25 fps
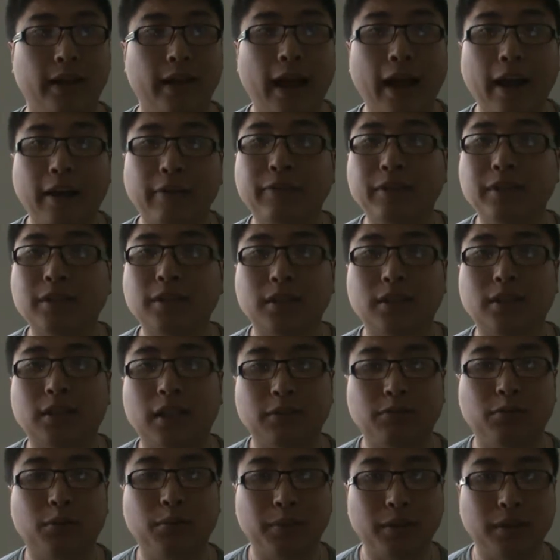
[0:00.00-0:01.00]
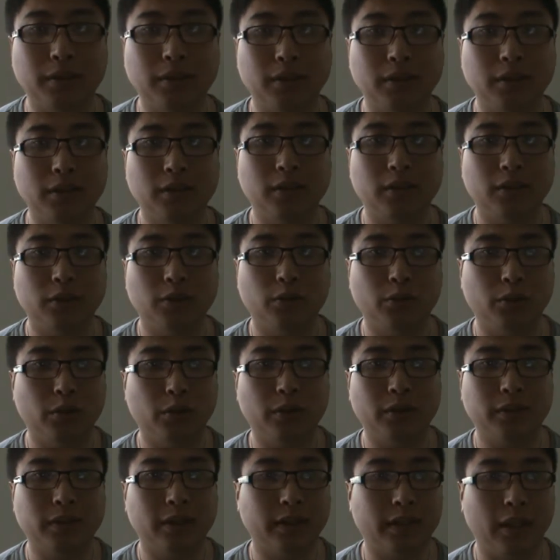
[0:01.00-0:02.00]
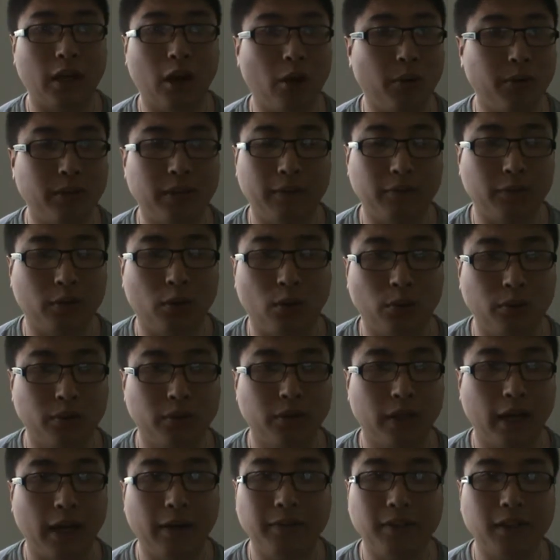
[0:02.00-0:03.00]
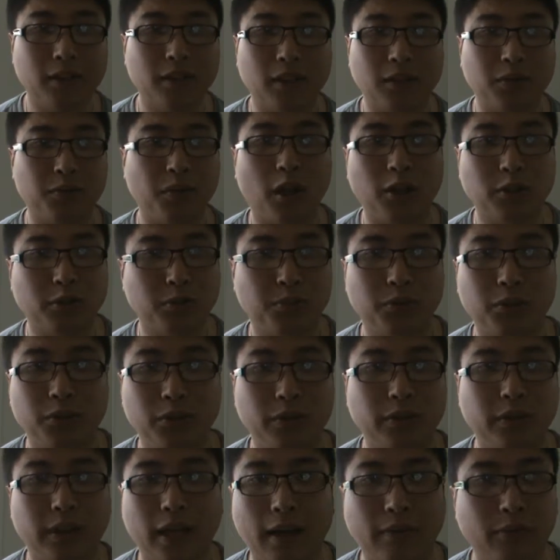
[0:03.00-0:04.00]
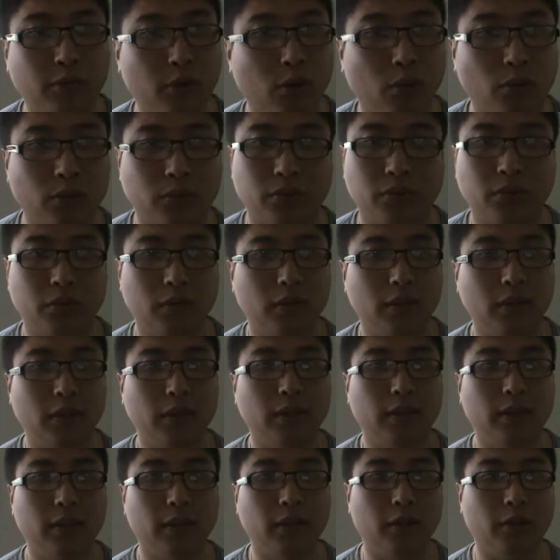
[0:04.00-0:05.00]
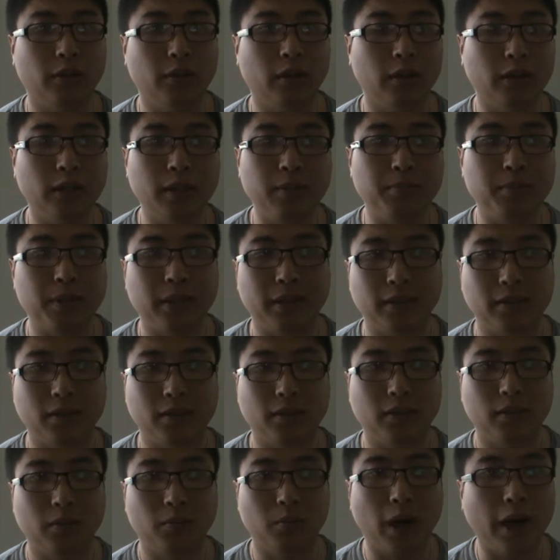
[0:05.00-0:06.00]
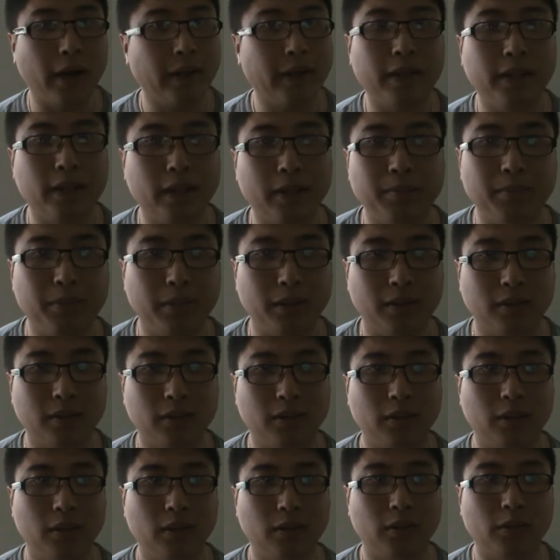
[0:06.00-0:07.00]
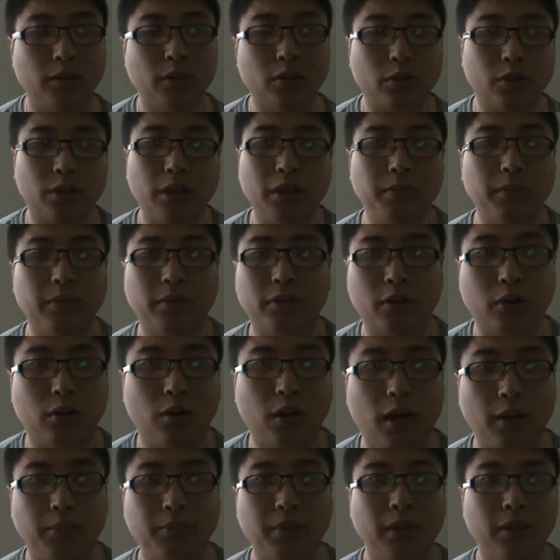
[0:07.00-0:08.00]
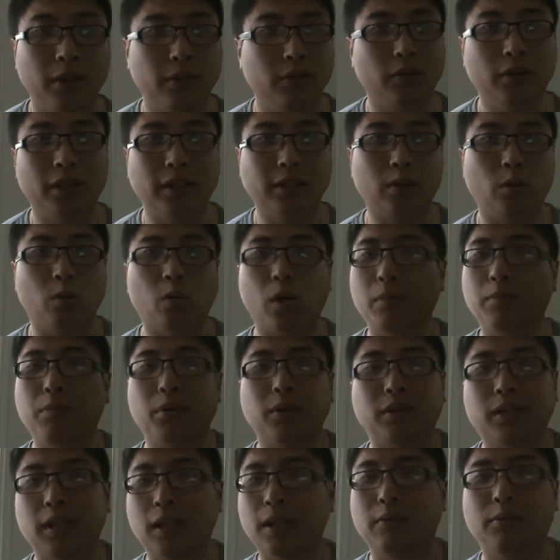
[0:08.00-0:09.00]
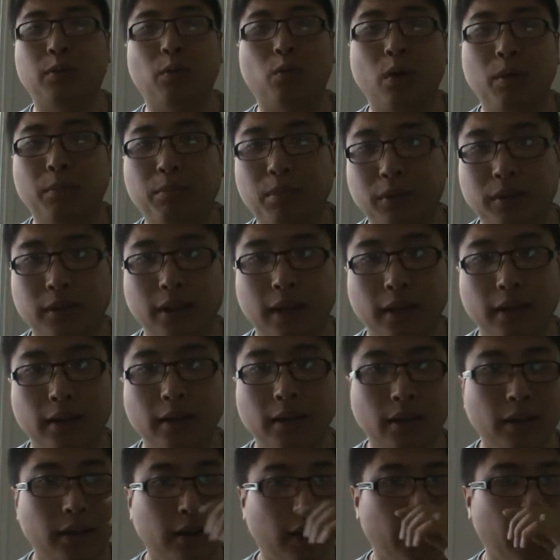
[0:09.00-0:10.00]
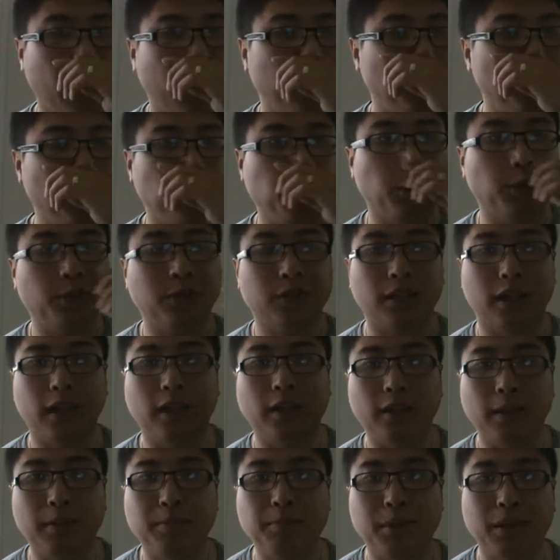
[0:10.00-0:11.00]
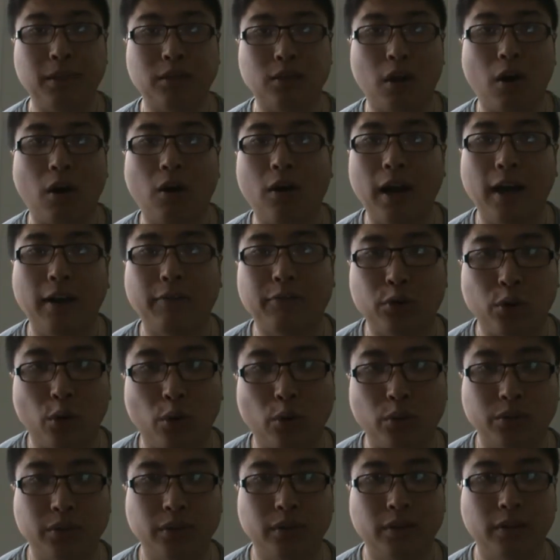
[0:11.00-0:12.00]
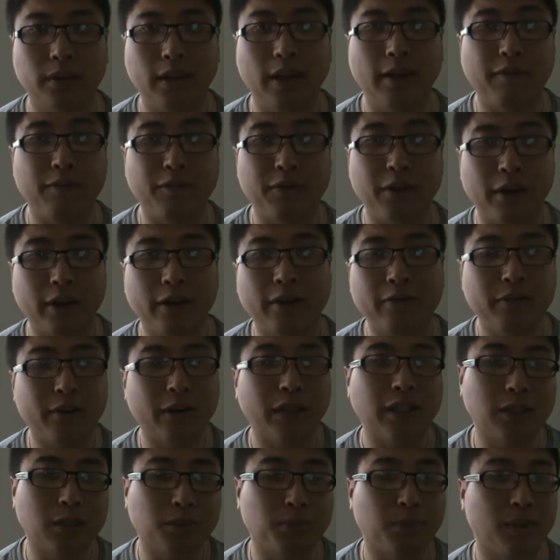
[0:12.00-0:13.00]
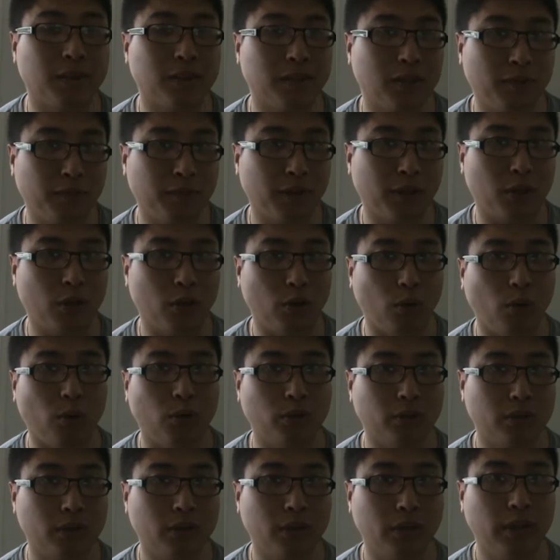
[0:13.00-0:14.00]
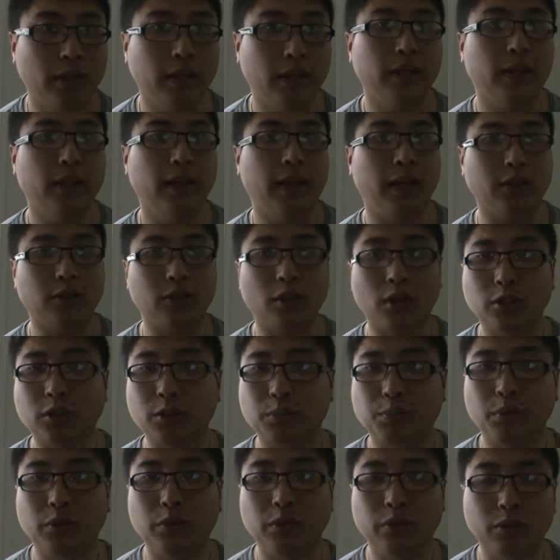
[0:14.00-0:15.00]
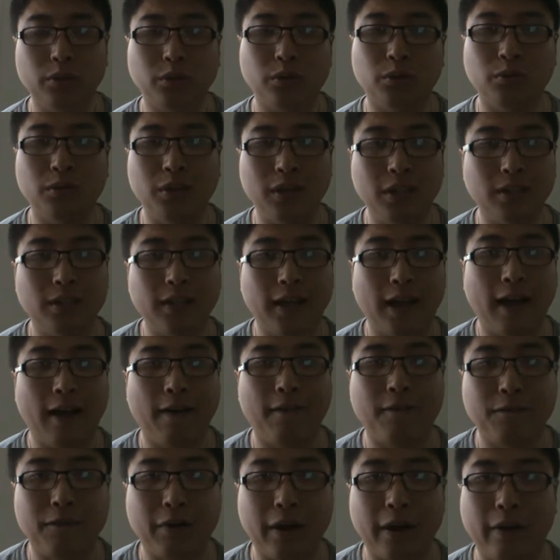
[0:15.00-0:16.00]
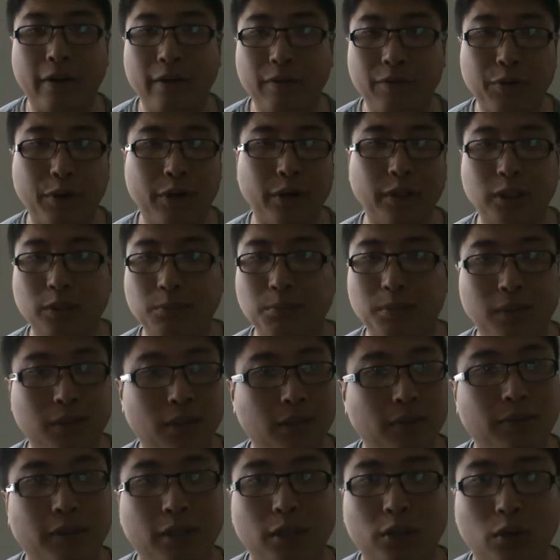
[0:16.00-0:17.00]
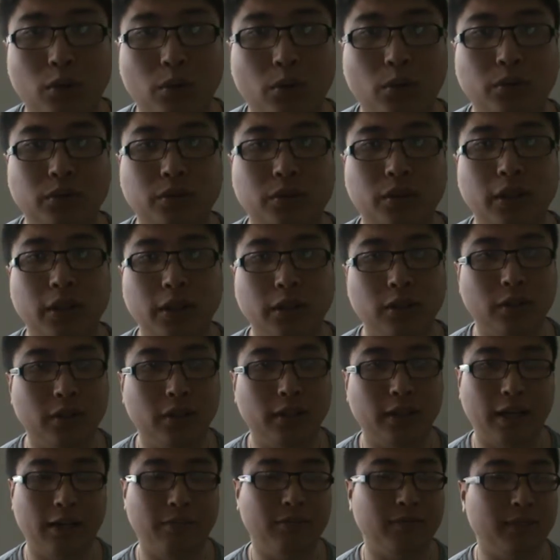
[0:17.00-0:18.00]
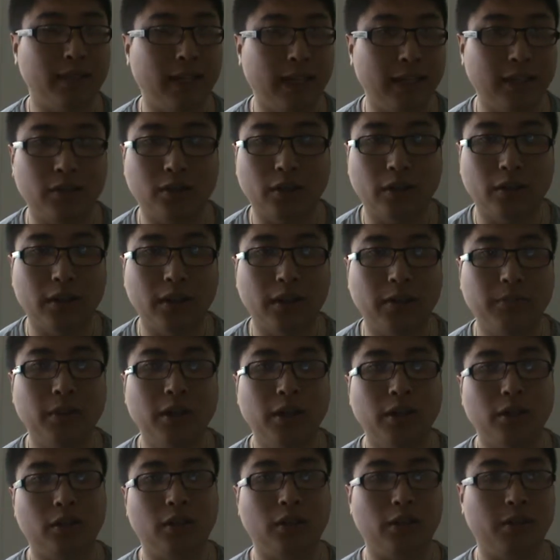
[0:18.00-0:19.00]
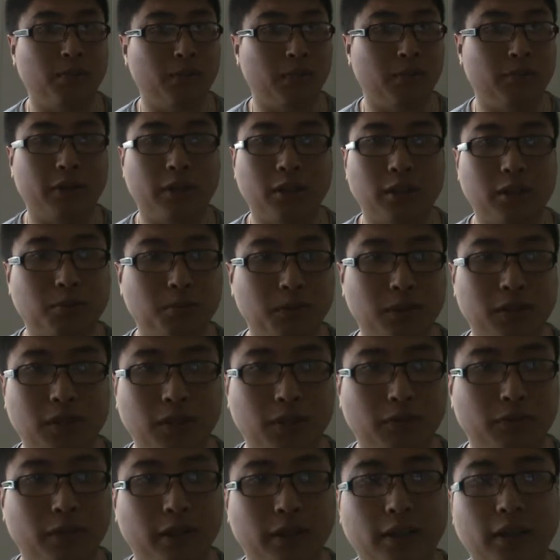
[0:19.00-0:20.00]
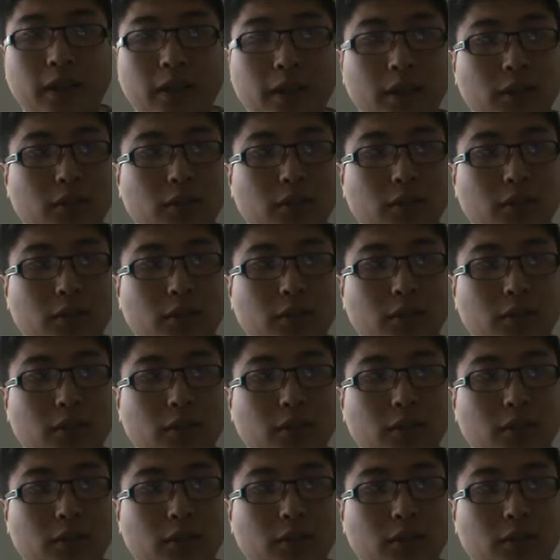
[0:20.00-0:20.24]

Every successful business, you'll notice that they always have goals. Every successful entrepreneur, they have goals. Olympians. Why are they Olympians? They're the cream of the crop. They're like the 1% of the 1%. And you notice that Olympians all have goals. They have very, very specific goals. As entrepreneurs, you need to have very, very specific goals. You need to have dates on them. You need to be very specific.